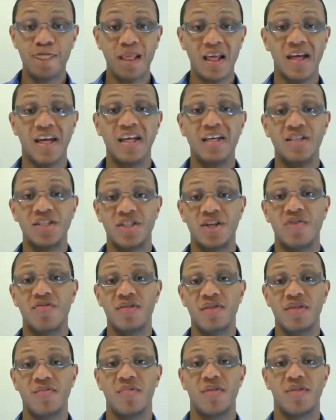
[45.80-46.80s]
again, share
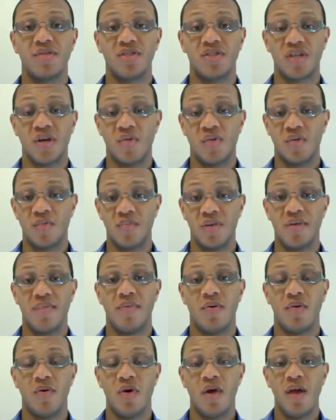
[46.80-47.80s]
these messages out with
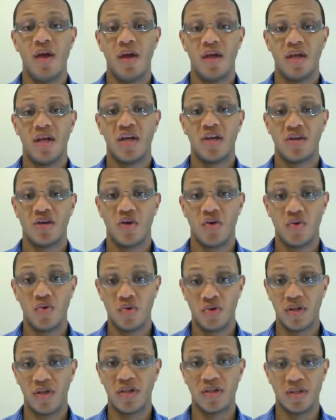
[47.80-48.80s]
people that you know who
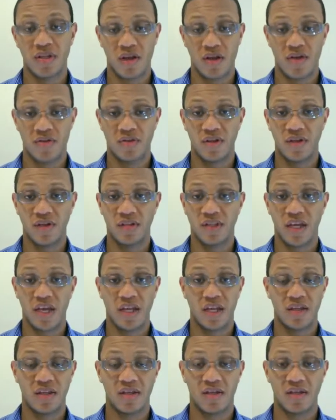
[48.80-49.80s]
needs to hear these.
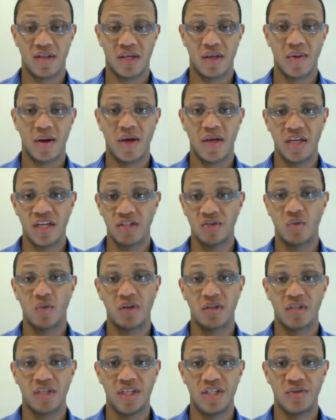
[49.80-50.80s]
Again, think about each
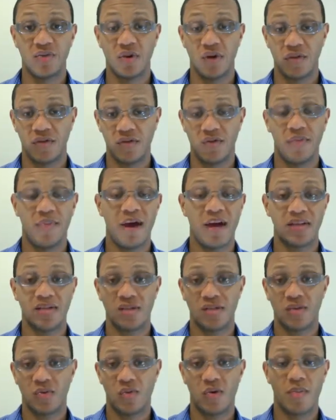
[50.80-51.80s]
one, teach one. If you pass
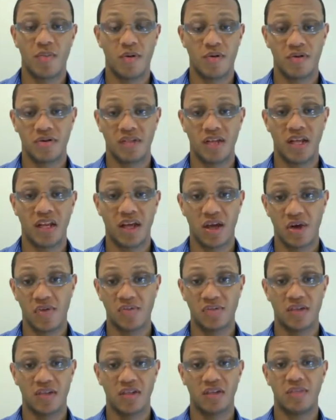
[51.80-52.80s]
this to one person that it
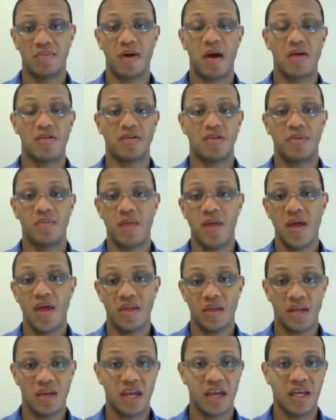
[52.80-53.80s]
helps and inspires them,
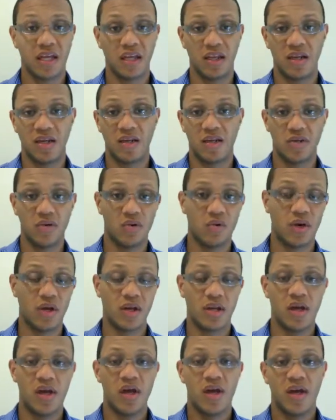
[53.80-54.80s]
and they can do
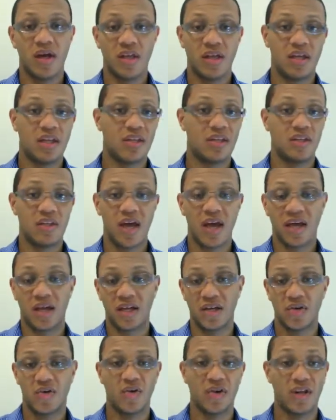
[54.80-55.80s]
it, and they
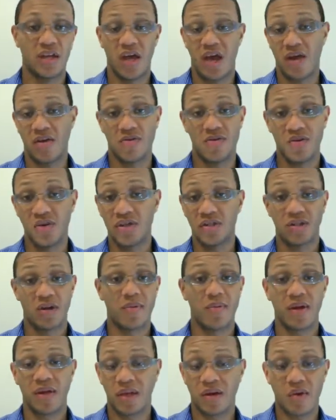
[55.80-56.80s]
can do it, and you can
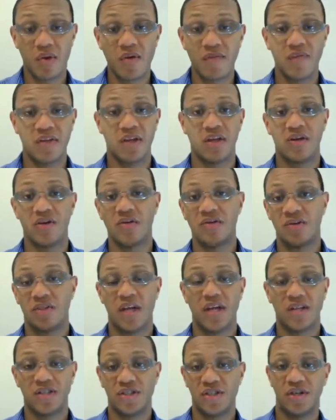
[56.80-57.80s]
start making your own videos and
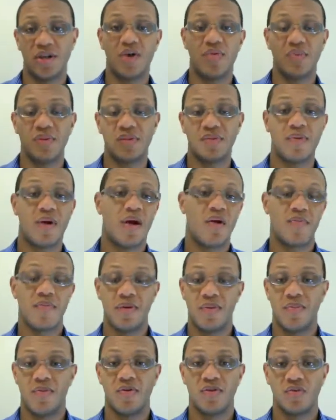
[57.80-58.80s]
actually help inspire
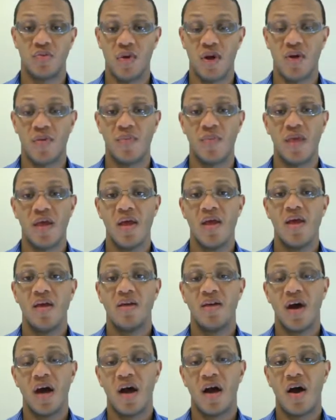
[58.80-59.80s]
people as well.
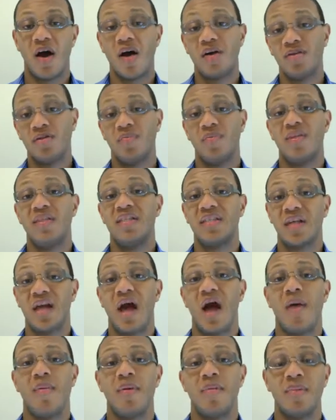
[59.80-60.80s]
Also, please
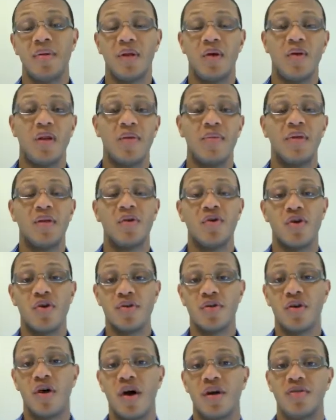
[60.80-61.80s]
comment below and let me know your
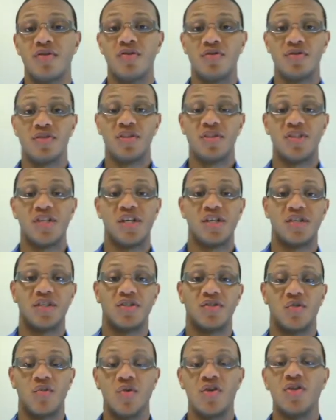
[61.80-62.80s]
thoughts or
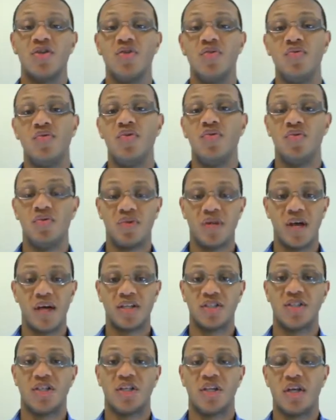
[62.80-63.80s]
suggestions, or what you do to
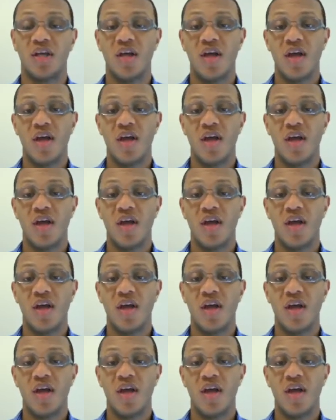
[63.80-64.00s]
actually